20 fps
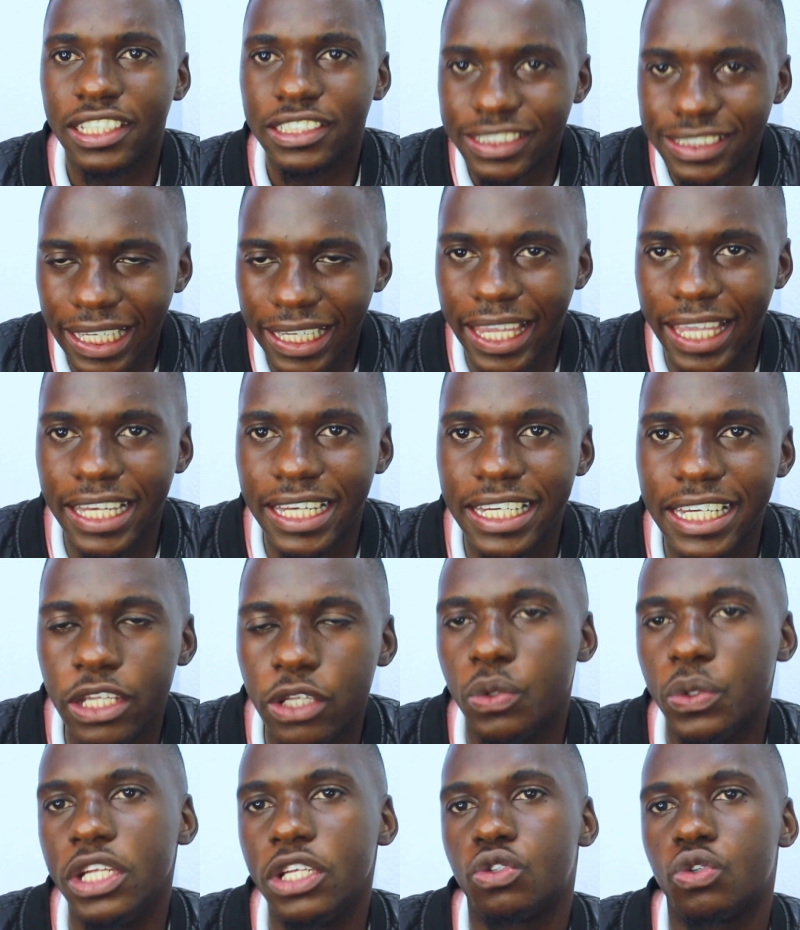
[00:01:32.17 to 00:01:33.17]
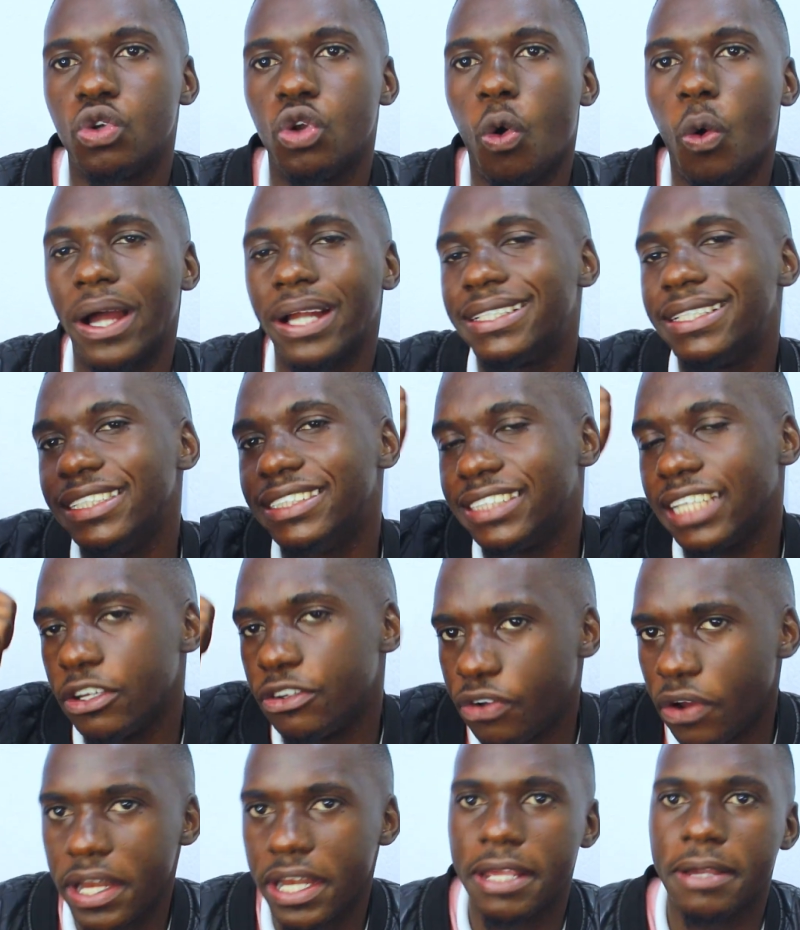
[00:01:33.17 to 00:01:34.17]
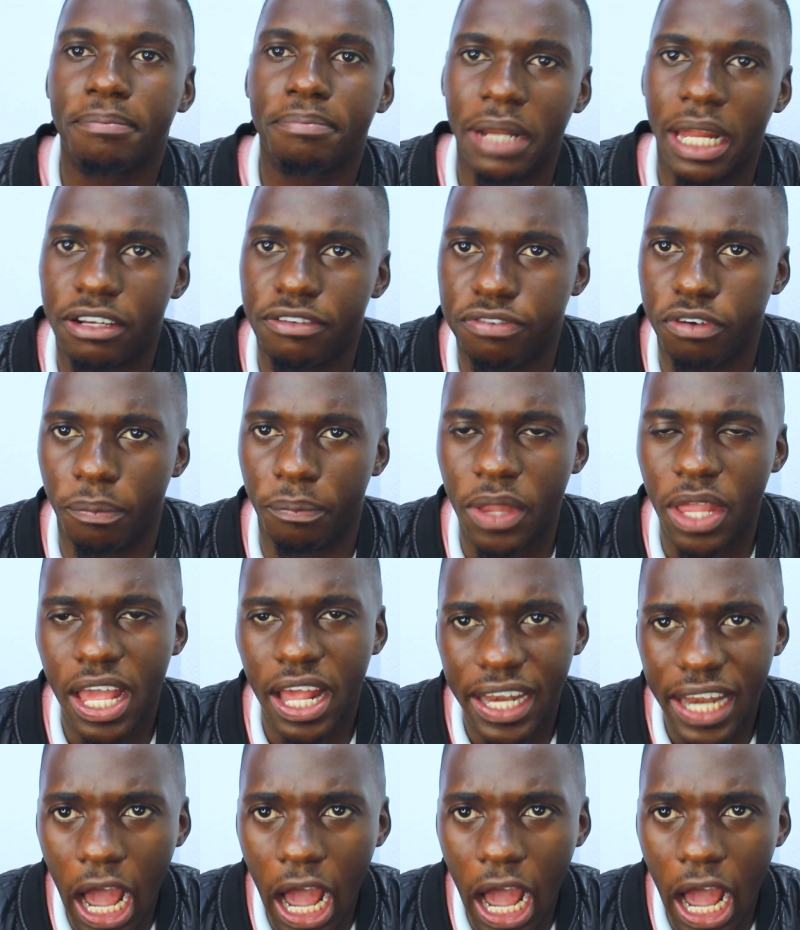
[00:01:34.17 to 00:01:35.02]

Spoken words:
Secondly, you need to know what is a trading platform.